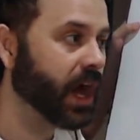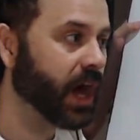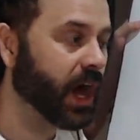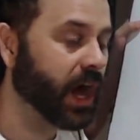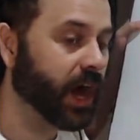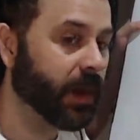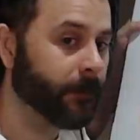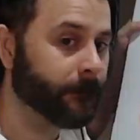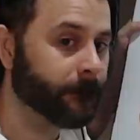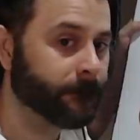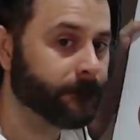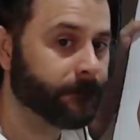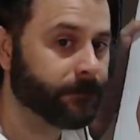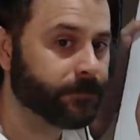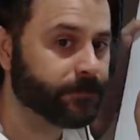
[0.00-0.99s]

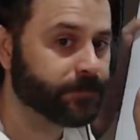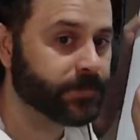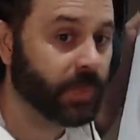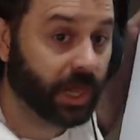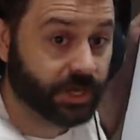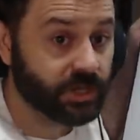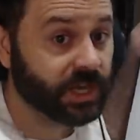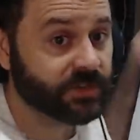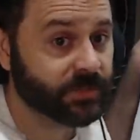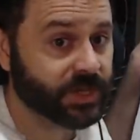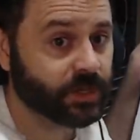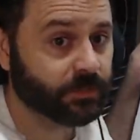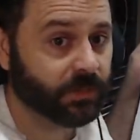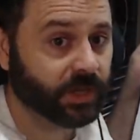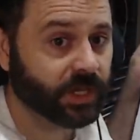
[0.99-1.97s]
Um, a lot of you guys made
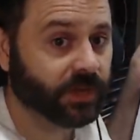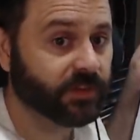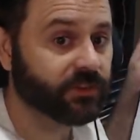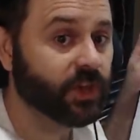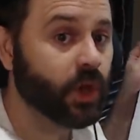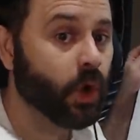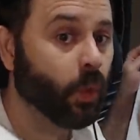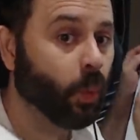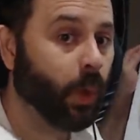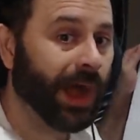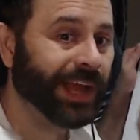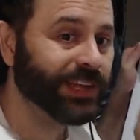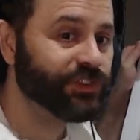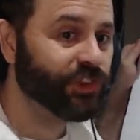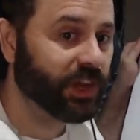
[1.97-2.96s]
good money on this.
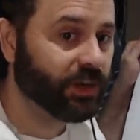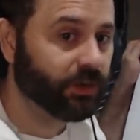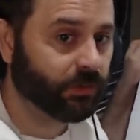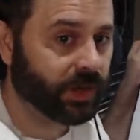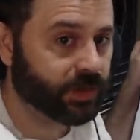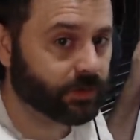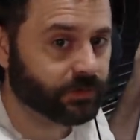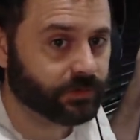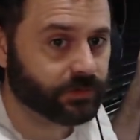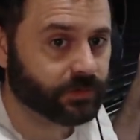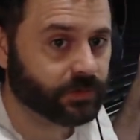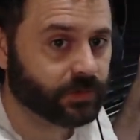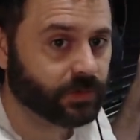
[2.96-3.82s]
Why generators?